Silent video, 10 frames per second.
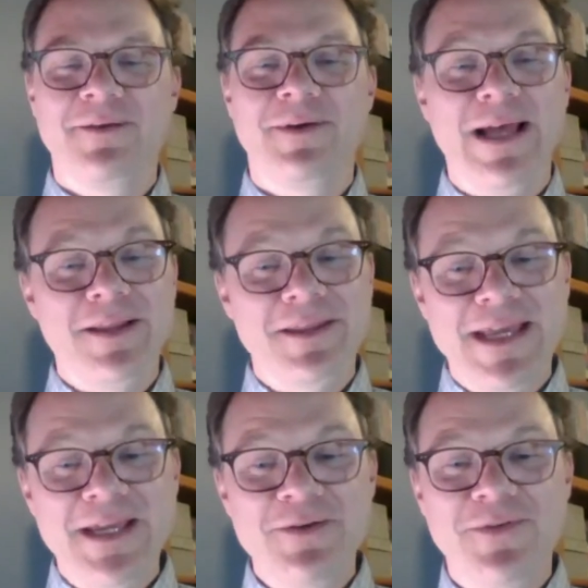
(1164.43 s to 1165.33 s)
Well, Alan,
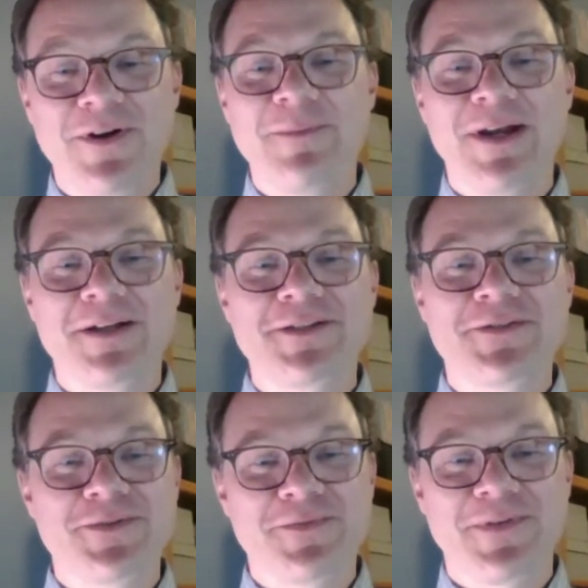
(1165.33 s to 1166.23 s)
thank you very much.
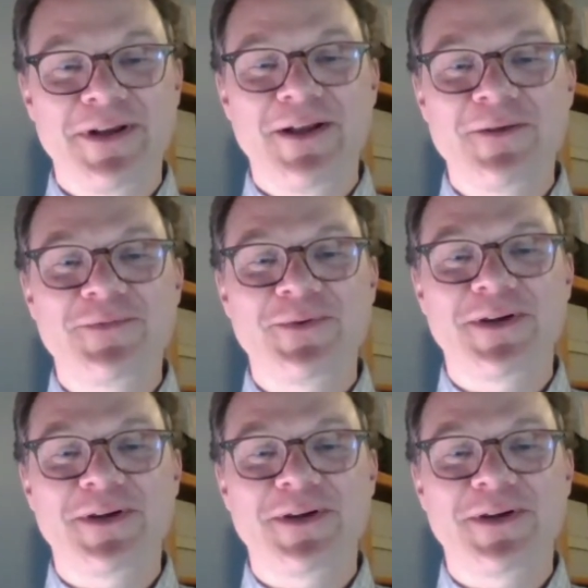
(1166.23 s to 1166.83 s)
This was a very helpful